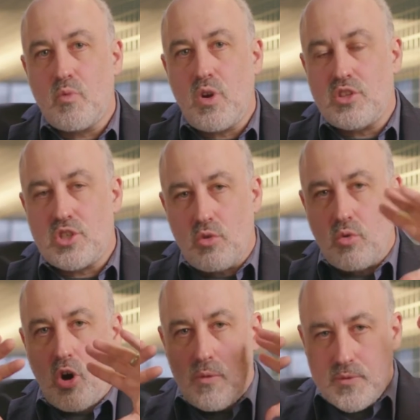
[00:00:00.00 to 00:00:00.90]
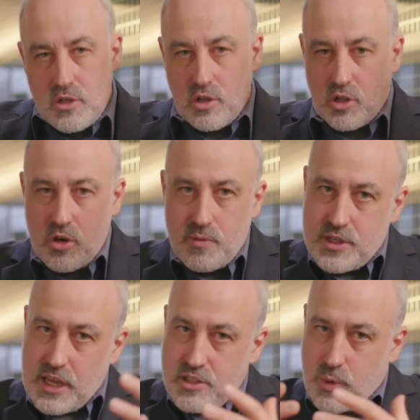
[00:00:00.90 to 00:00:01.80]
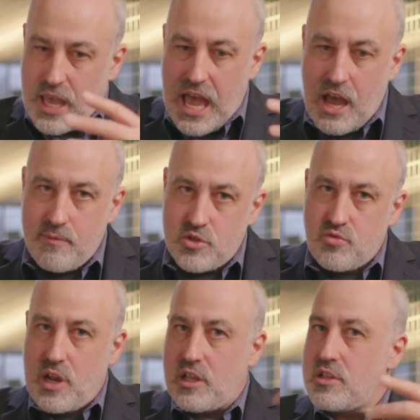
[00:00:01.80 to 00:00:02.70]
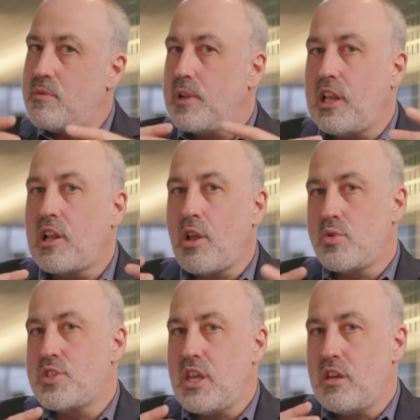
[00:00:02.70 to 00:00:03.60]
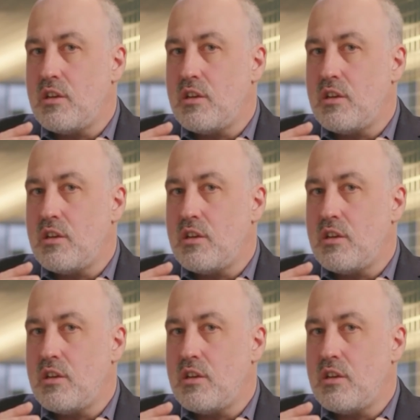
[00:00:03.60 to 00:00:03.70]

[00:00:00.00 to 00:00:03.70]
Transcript: Right? So often a lot of the data we have is relatively close in.